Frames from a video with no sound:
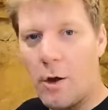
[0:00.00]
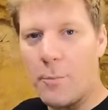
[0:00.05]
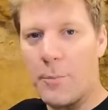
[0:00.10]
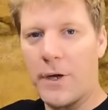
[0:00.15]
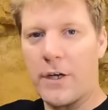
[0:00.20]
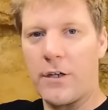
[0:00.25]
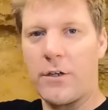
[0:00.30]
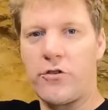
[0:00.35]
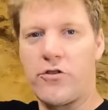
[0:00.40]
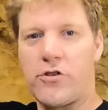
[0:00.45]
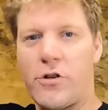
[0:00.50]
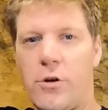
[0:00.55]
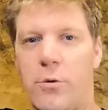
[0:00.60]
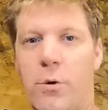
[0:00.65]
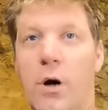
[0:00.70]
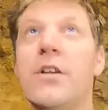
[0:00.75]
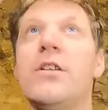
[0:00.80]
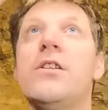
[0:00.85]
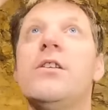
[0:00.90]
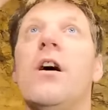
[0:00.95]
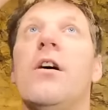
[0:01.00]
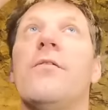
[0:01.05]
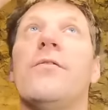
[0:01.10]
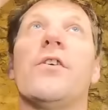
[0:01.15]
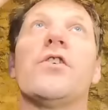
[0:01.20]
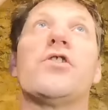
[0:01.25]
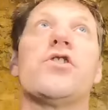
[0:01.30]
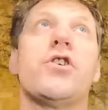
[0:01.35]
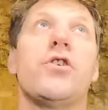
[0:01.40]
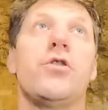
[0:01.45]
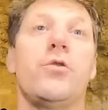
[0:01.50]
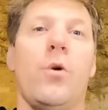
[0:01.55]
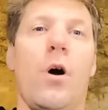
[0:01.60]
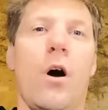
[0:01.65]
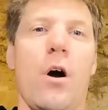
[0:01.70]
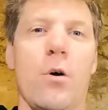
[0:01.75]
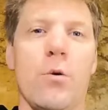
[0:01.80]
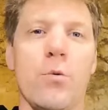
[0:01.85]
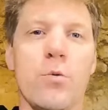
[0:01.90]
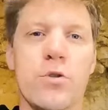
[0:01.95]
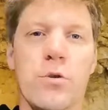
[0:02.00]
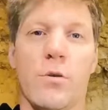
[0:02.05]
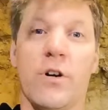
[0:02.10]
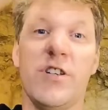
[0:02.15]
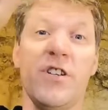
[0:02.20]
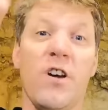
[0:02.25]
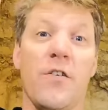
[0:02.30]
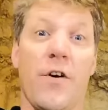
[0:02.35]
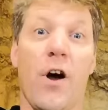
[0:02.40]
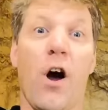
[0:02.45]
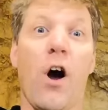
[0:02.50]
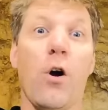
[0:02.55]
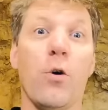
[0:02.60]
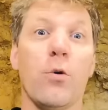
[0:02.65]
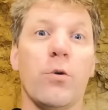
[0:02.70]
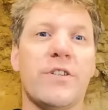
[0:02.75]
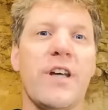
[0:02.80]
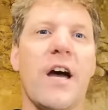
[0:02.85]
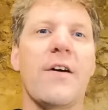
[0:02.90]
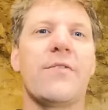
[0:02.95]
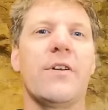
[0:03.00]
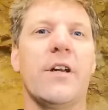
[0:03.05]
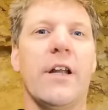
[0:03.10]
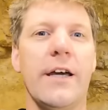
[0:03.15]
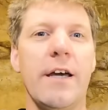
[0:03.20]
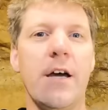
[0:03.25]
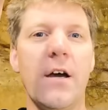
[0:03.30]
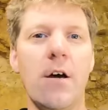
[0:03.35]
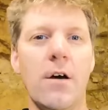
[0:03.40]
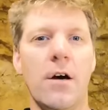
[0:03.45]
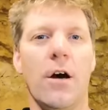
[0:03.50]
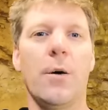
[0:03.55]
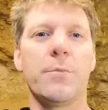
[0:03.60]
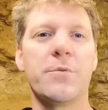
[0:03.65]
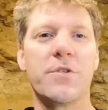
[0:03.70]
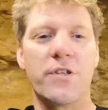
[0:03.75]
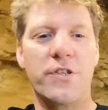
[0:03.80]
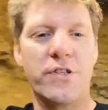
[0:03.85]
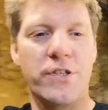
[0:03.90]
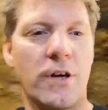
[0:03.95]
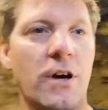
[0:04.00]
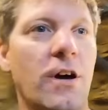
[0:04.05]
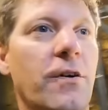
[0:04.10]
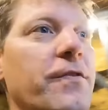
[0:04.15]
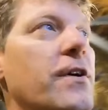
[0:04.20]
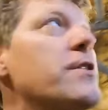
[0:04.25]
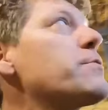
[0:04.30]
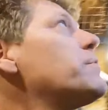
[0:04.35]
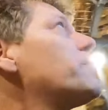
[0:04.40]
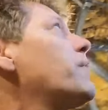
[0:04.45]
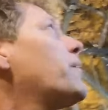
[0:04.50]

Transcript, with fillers: up, we're gonna drill another two holes, or another hole definitely, up to the surface.